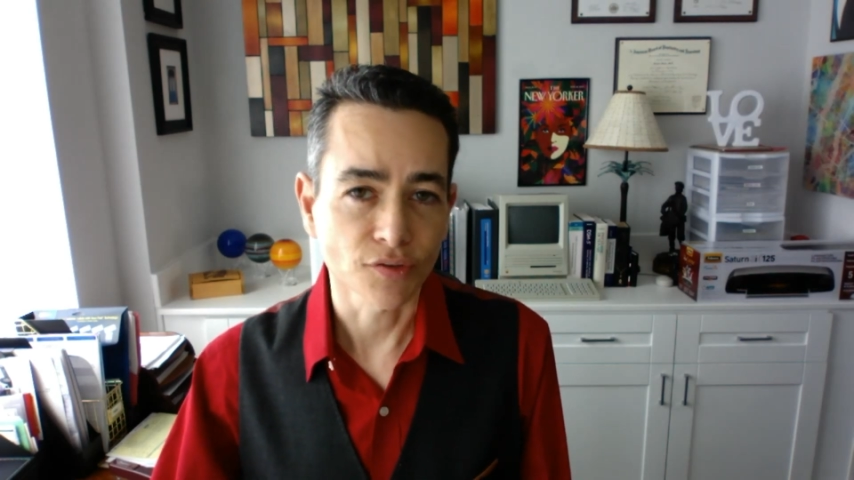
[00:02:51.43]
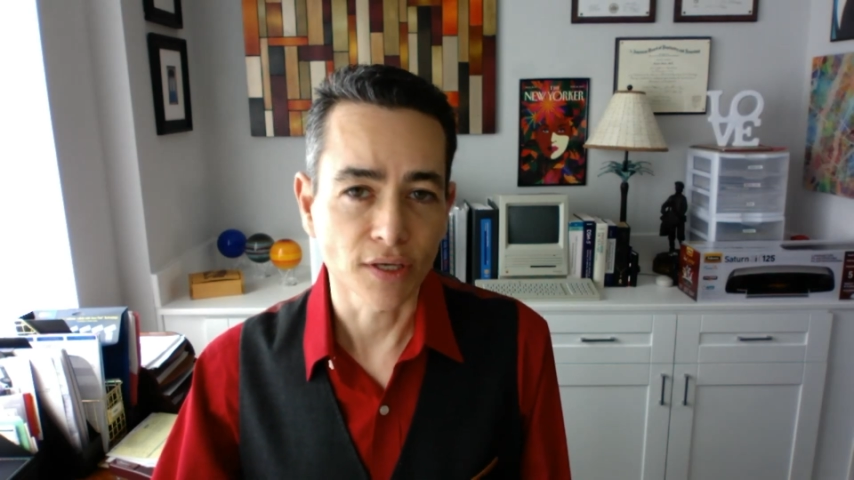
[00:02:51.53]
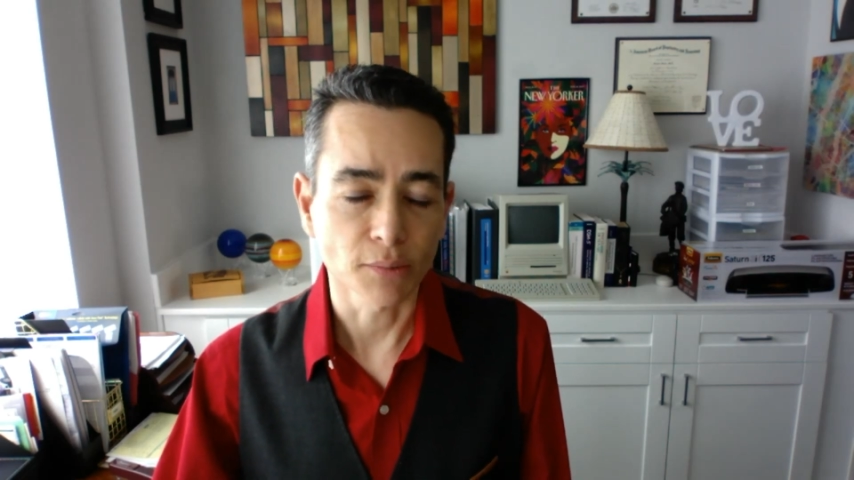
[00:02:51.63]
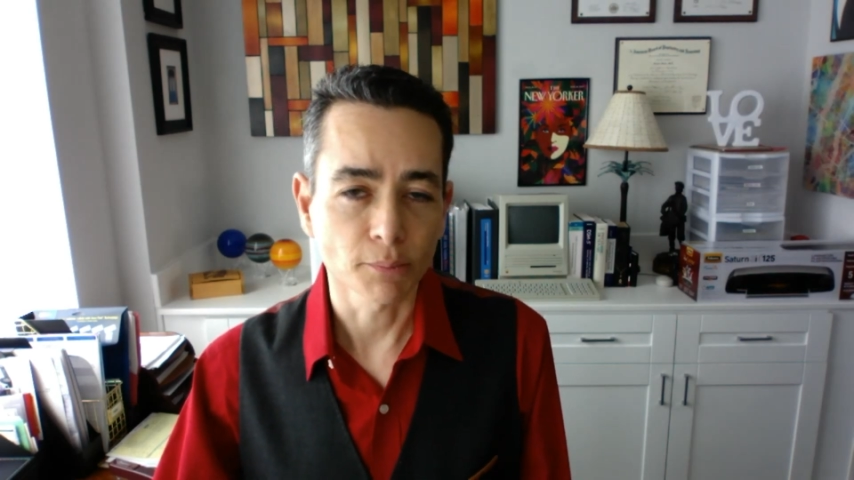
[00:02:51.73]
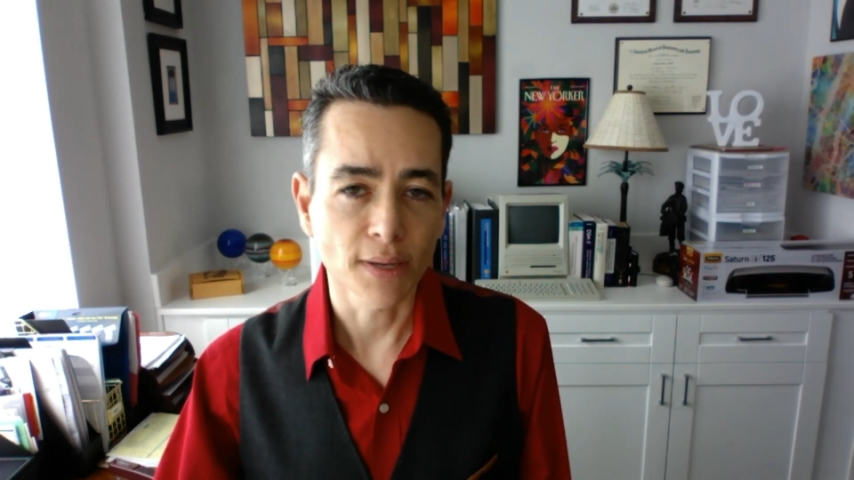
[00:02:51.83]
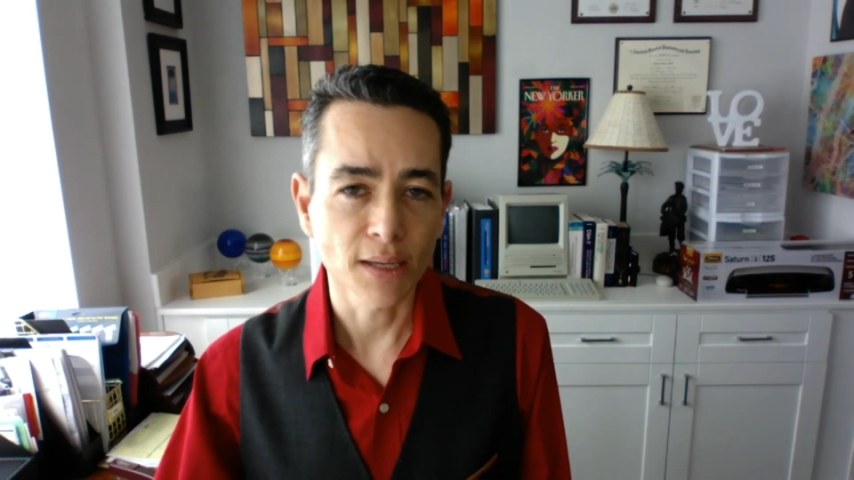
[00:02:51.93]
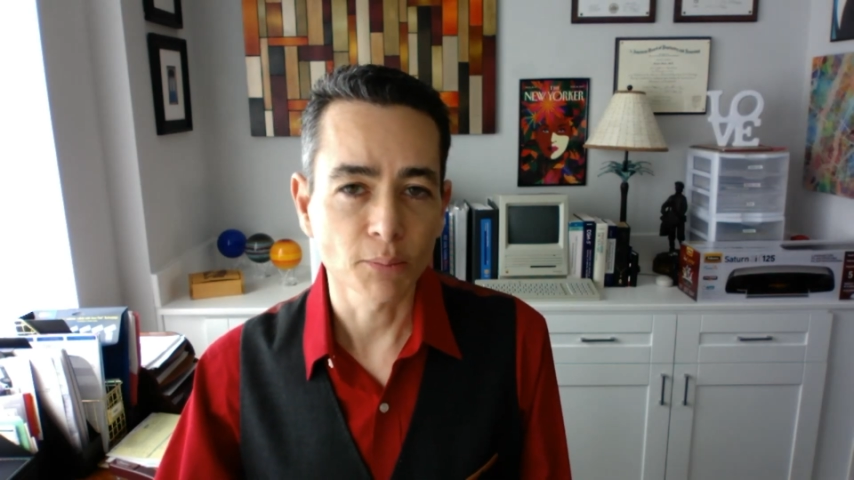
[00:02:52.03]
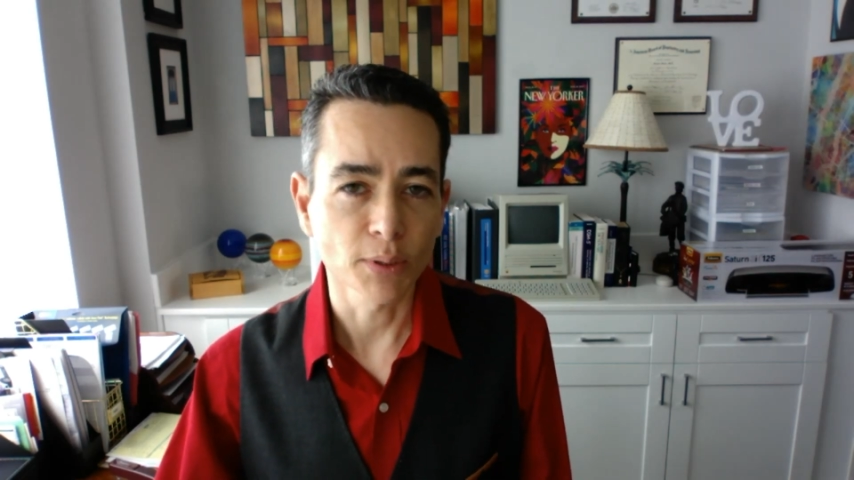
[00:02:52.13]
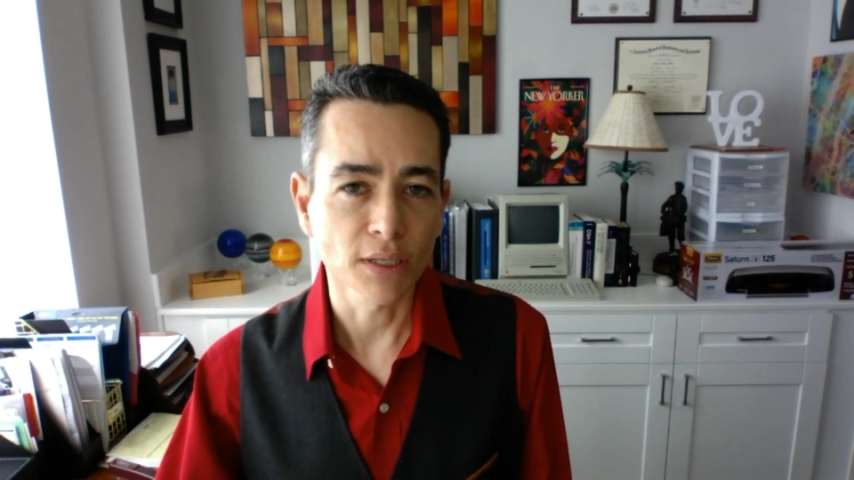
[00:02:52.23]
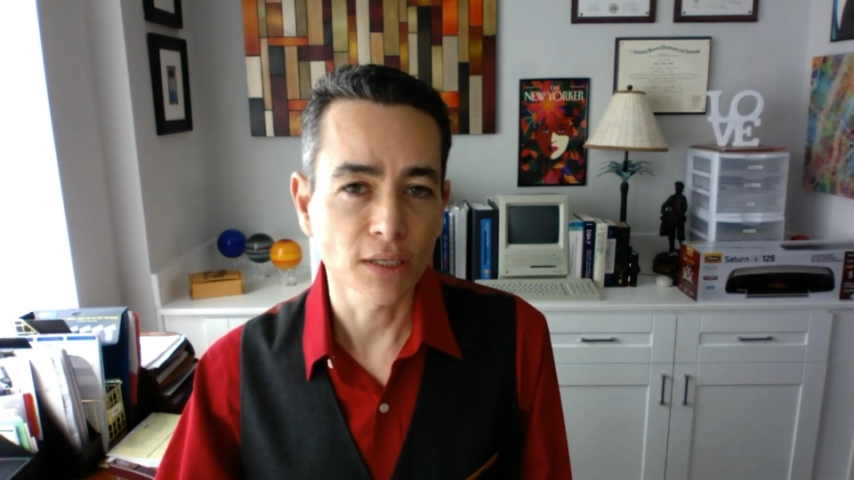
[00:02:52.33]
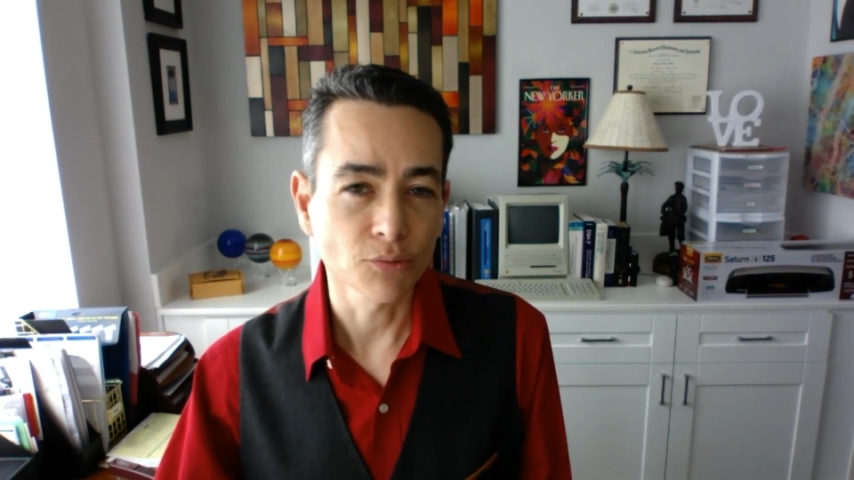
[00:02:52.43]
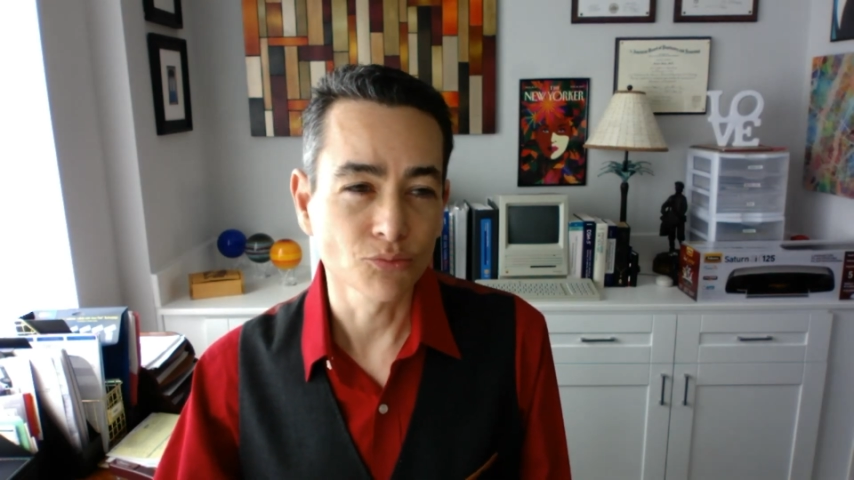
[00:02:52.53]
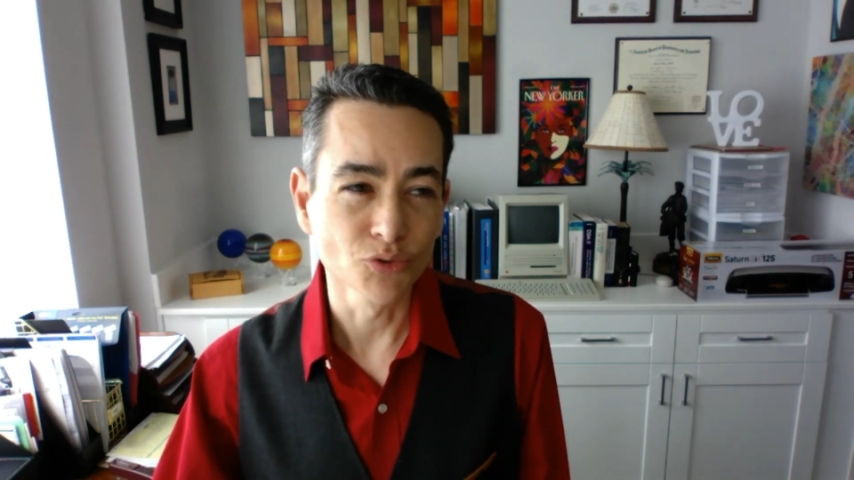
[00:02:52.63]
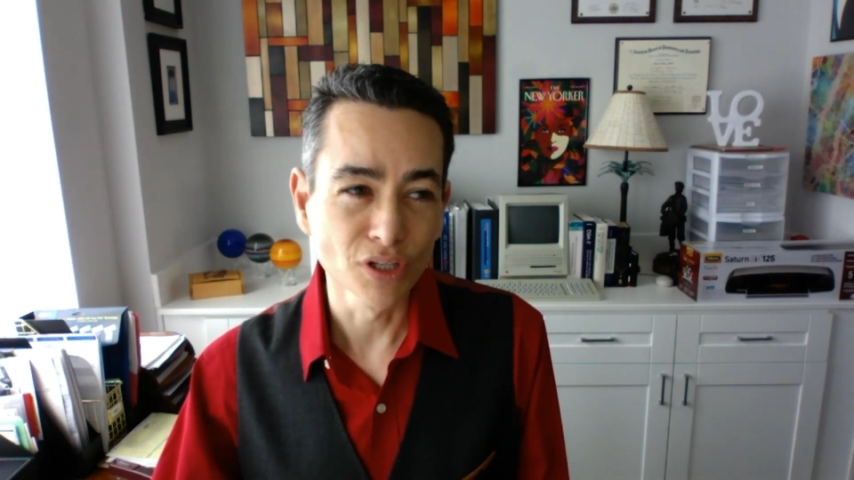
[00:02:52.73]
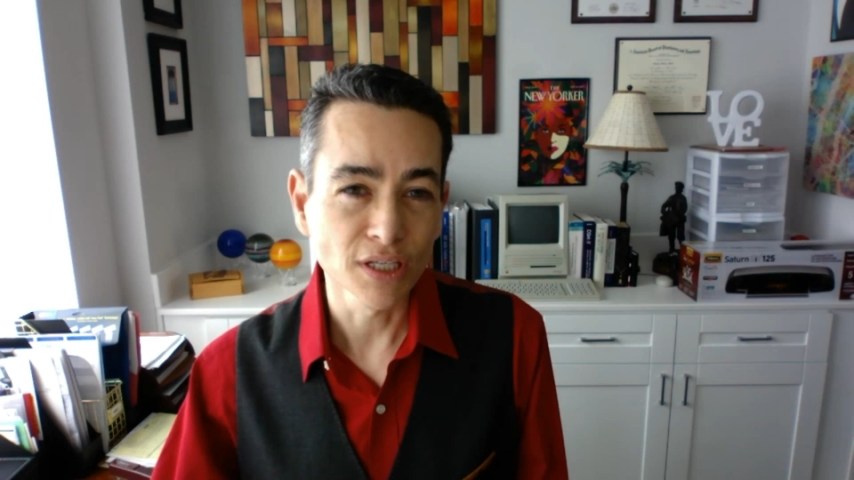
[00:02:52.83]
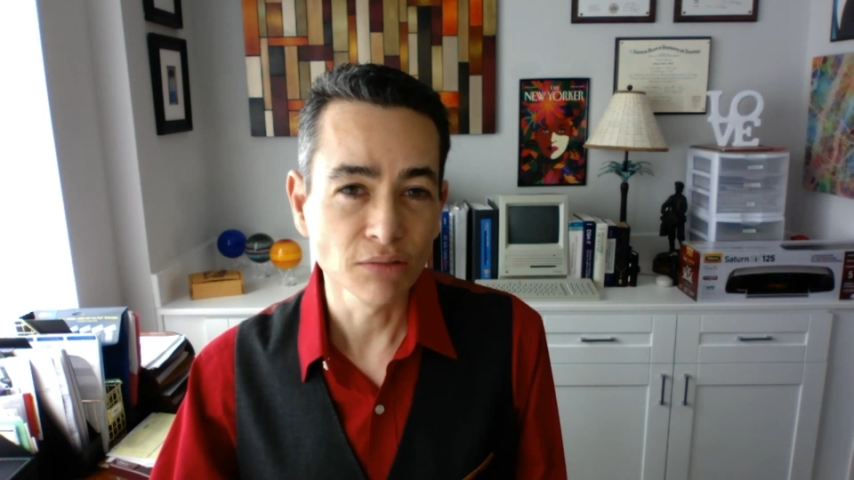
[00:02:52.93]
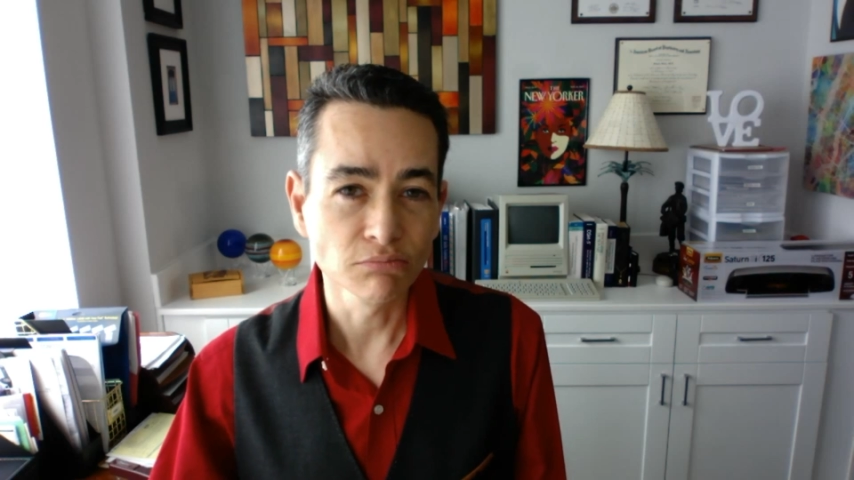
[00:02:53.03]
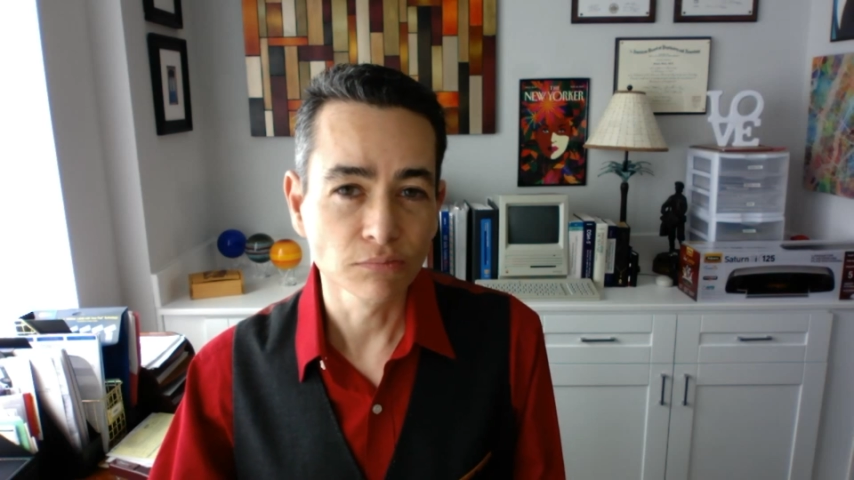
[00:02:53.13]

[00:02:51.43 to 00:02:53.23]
that may be really